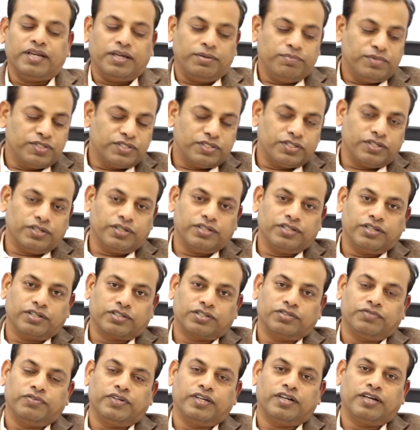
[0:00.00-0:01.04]
name is
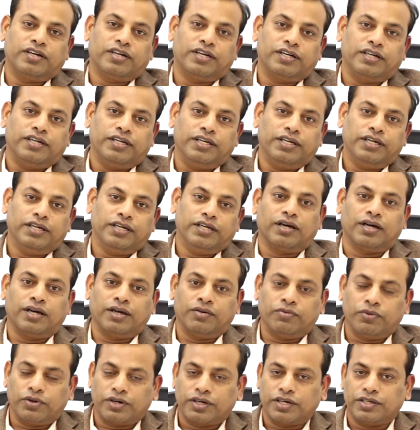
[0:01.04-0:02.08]
Dr. Veera Reddy. I
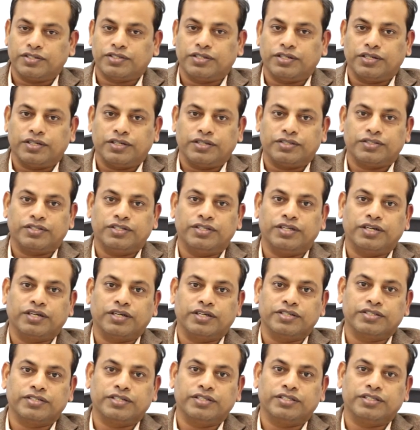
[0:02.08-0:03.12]
work as a senior
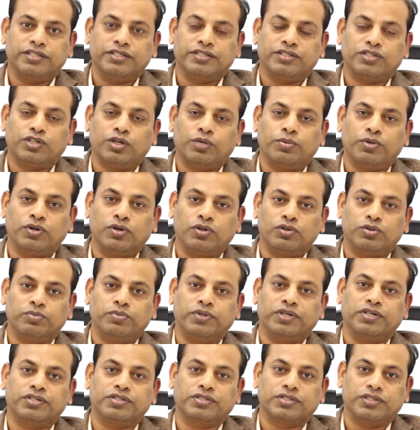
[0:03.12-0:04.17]
consultant trauma and
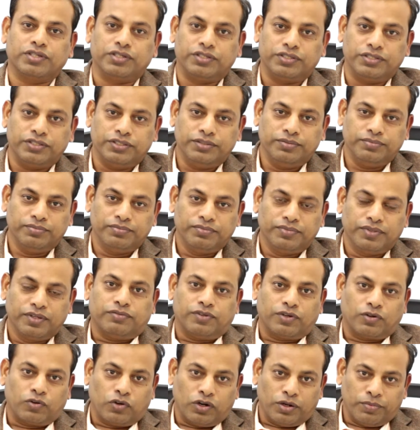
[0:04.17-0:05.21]
orthopedic surgeon
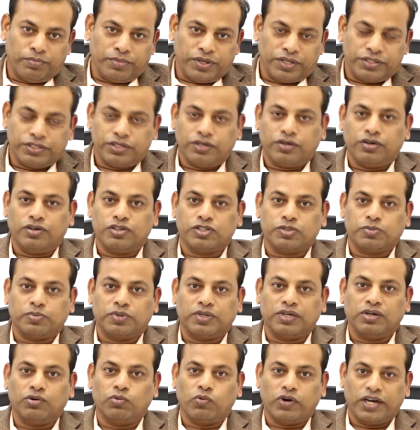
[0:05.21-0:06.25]
for Columbia Asia
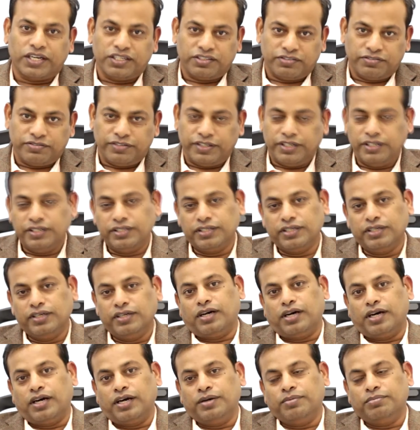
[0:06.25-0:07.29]
Hospital Whitefield.
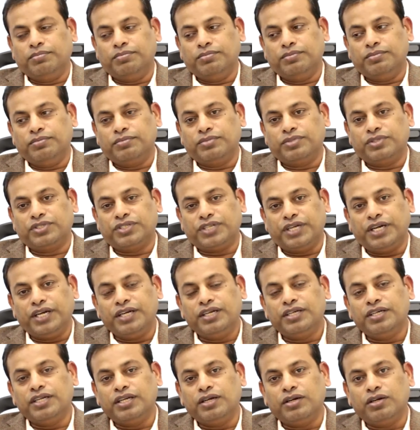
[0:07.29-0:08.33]
I am
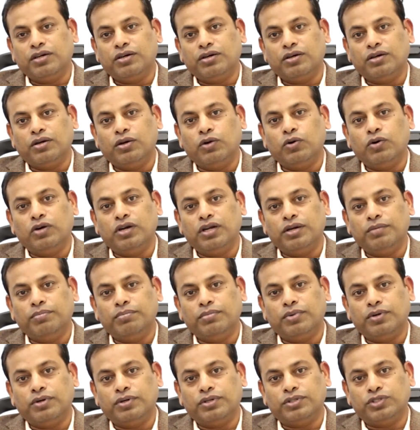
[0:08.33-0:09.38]
trained in lower limb
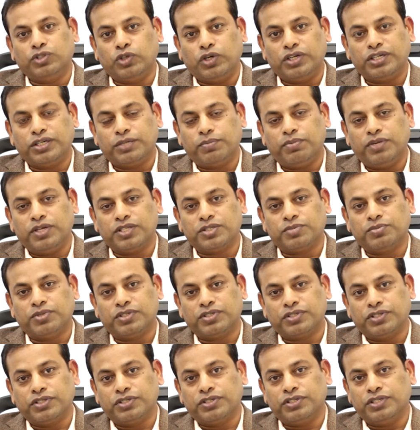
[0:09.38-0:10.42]
joint replacement
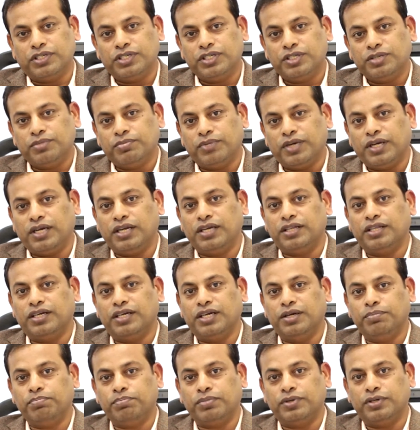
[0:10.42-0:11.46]
surgery, mainly the
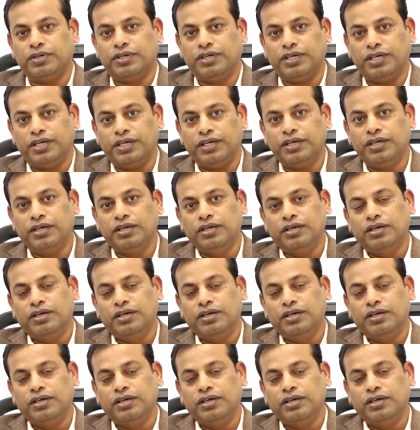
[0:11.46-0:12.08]
hip and knee,